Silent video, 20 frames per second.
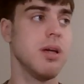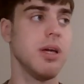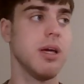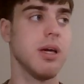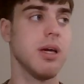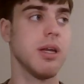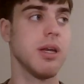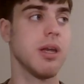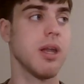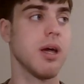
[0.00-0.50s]

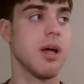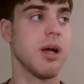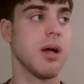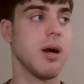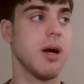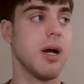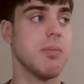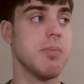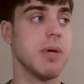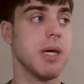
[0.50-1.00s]
and
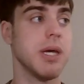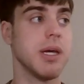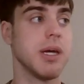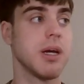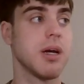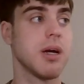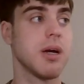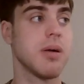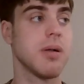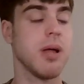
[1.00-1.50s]

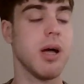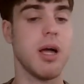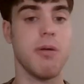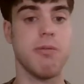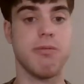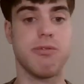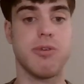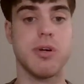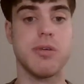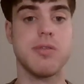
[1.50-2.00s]
I
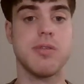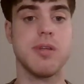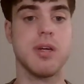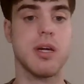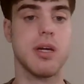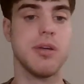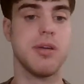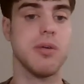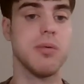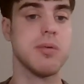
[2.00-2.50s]
first
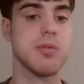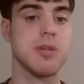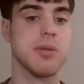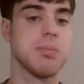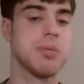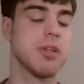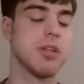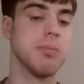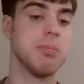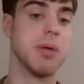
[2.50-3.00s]
thing I do is I
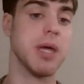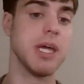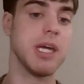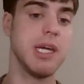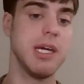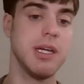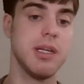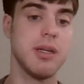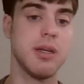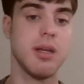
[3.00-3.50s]
put the
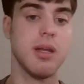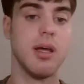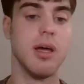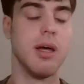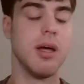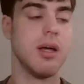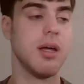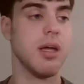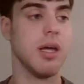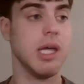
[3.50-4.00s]
bacon
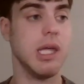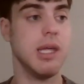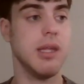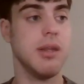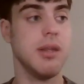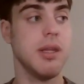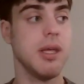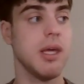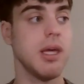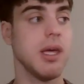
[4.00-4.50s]

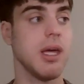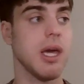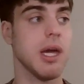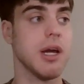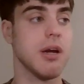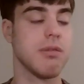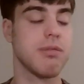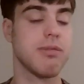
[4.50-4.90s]
in the